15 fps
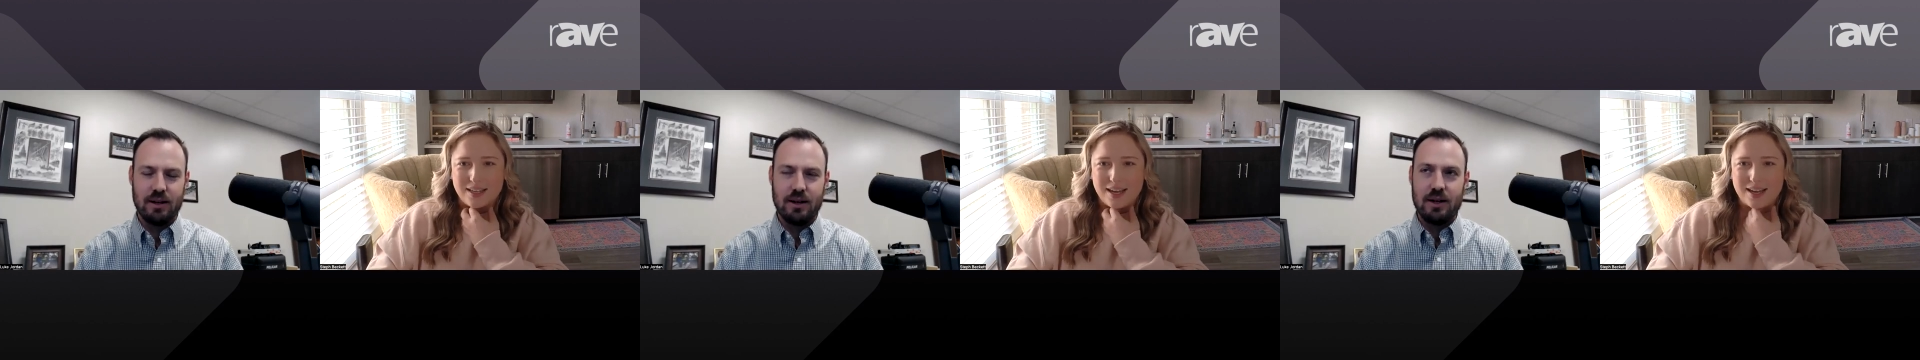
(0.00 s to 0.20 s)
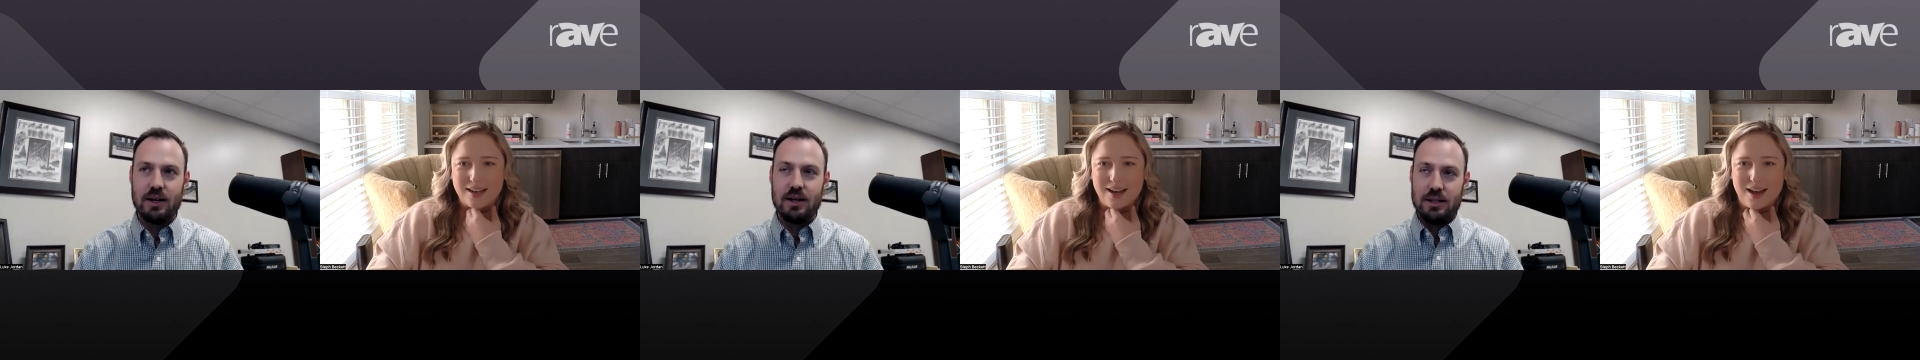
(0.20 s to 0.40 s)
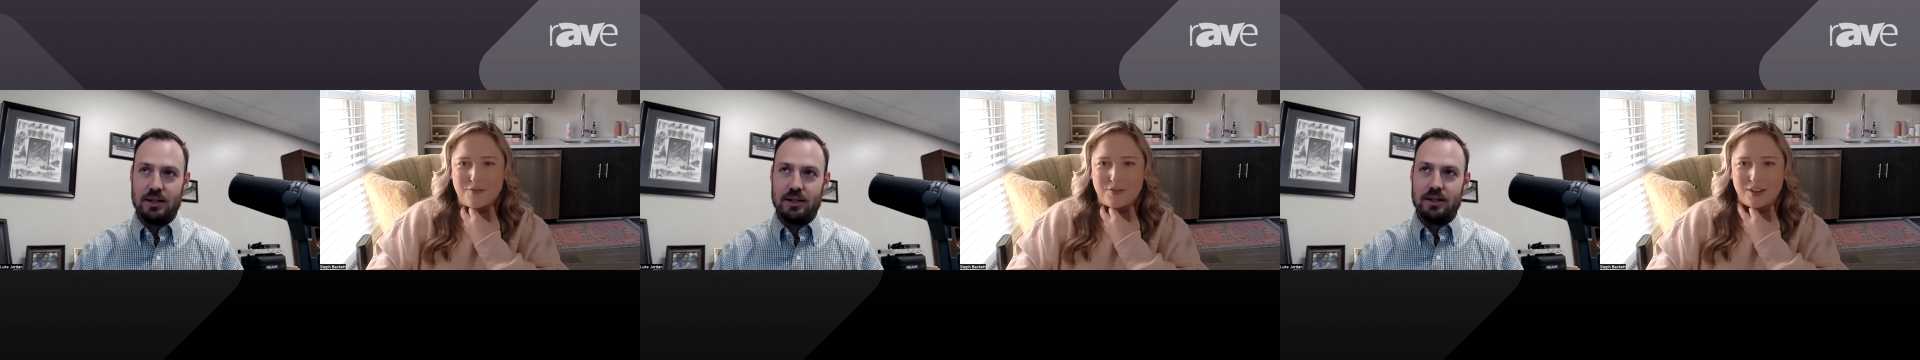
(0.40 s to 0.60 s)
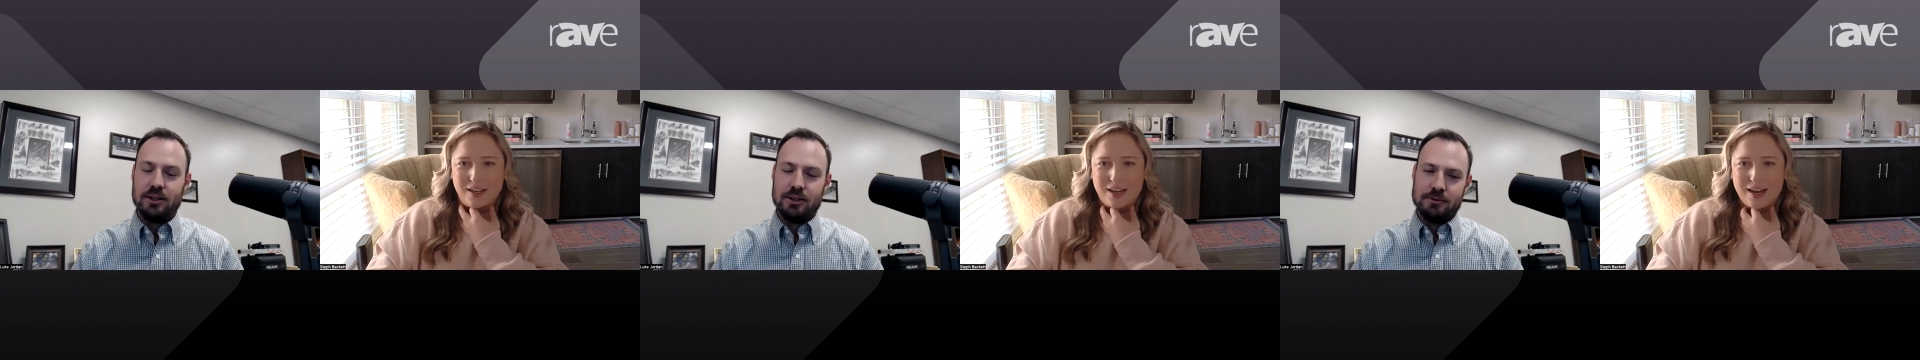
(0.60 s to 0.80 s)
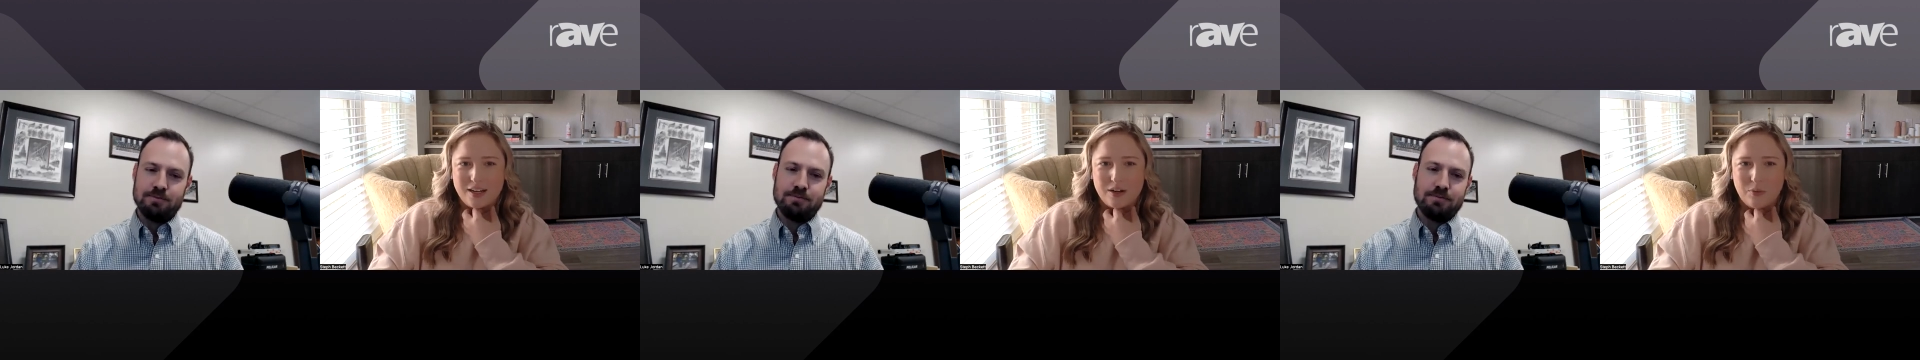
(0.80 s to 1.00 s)
Speaker 1: like I feel like
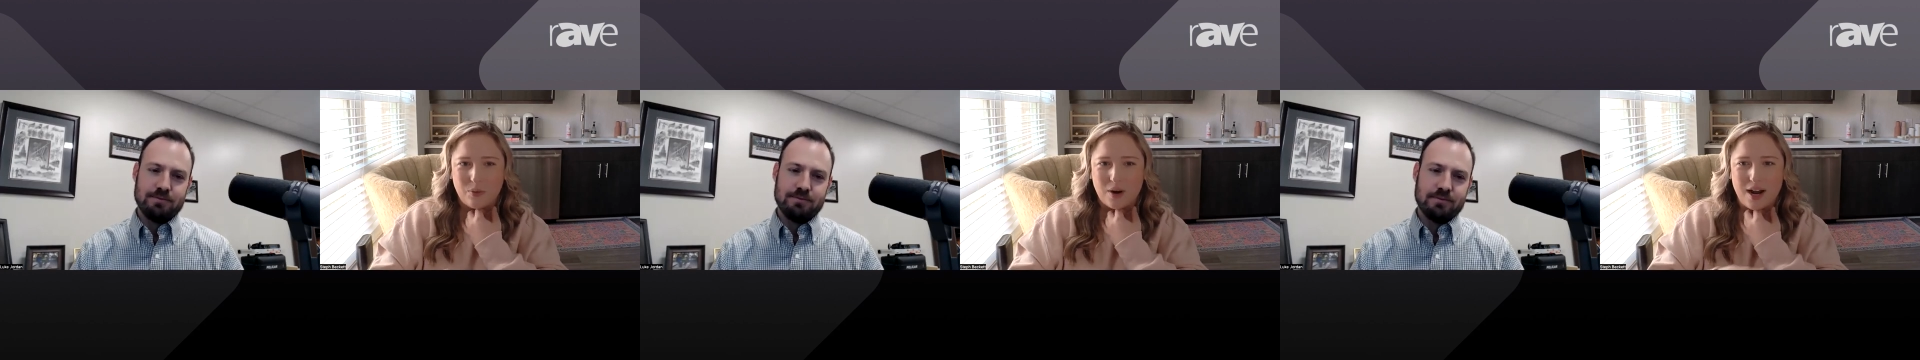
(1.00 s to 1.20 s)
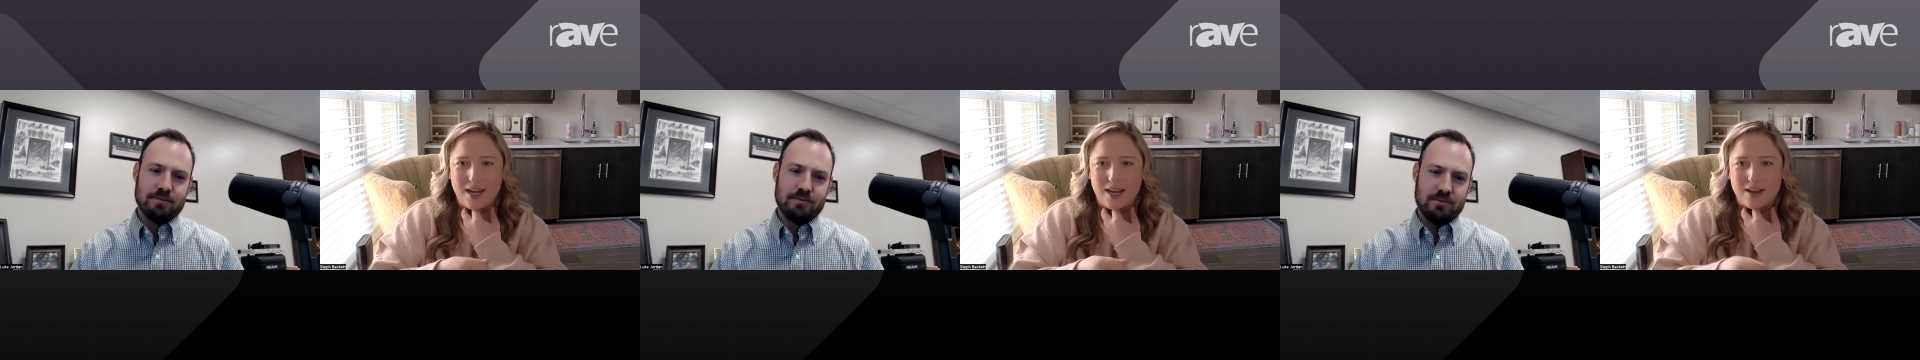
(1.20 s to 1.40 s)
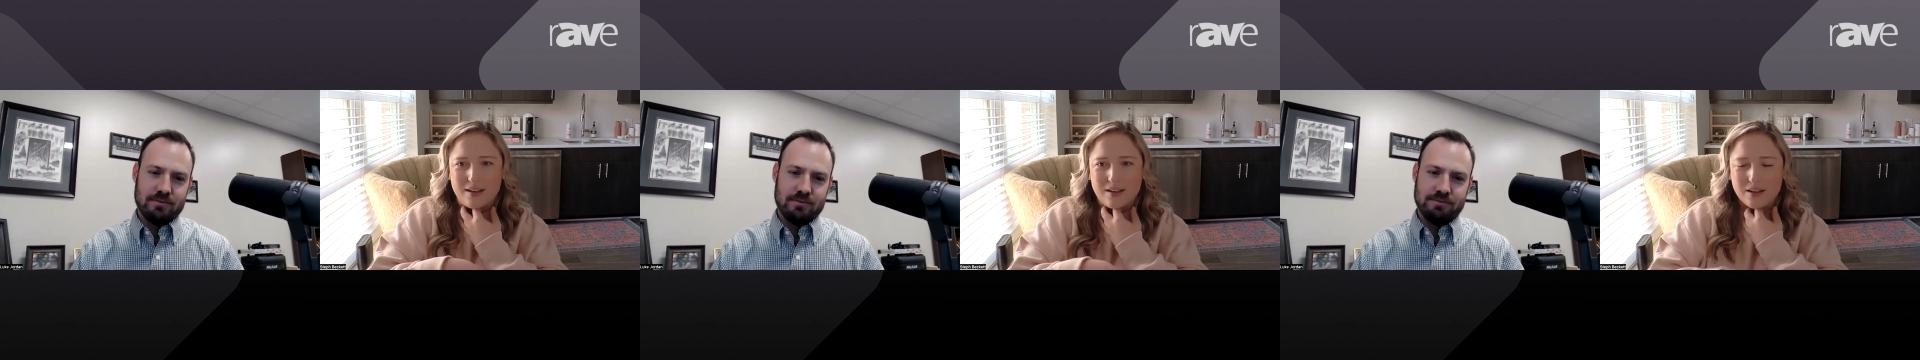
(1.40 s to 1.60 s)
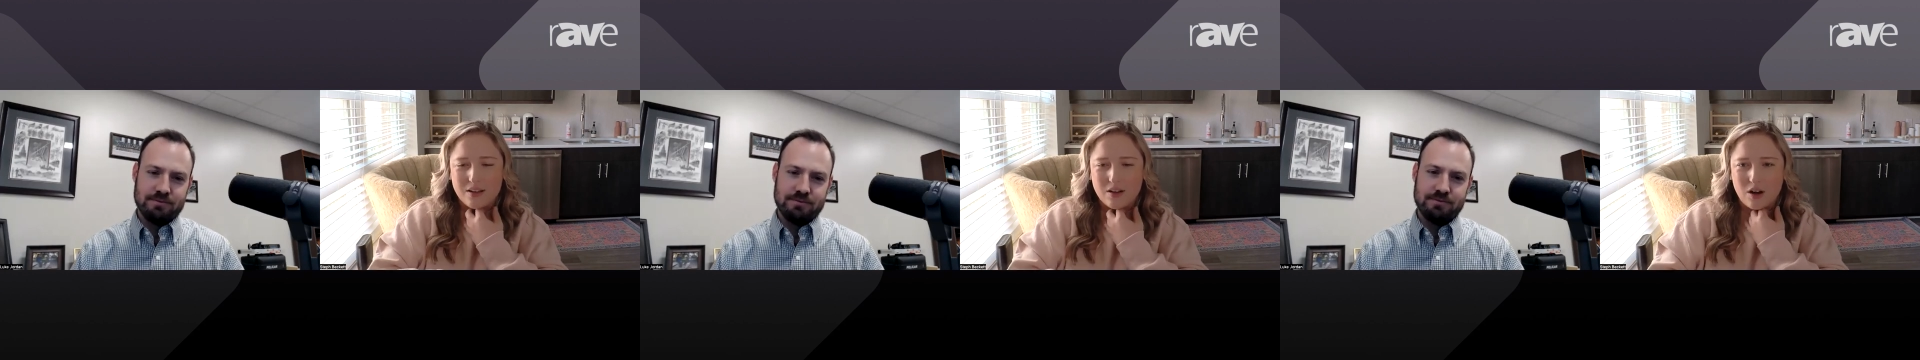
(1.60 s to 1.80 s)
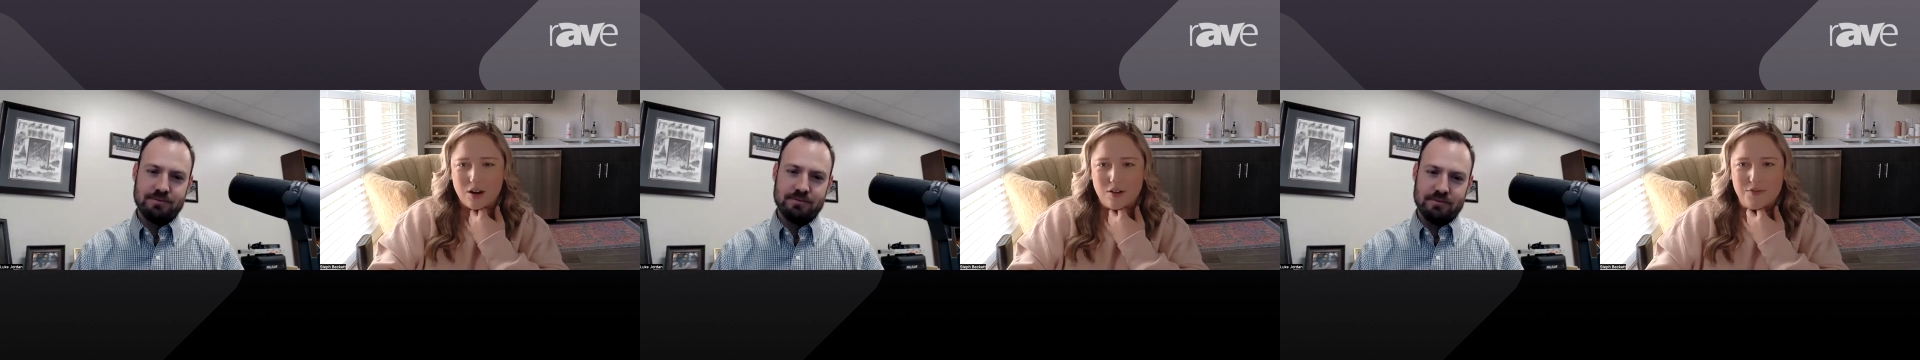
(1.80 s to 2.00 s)
I can write on a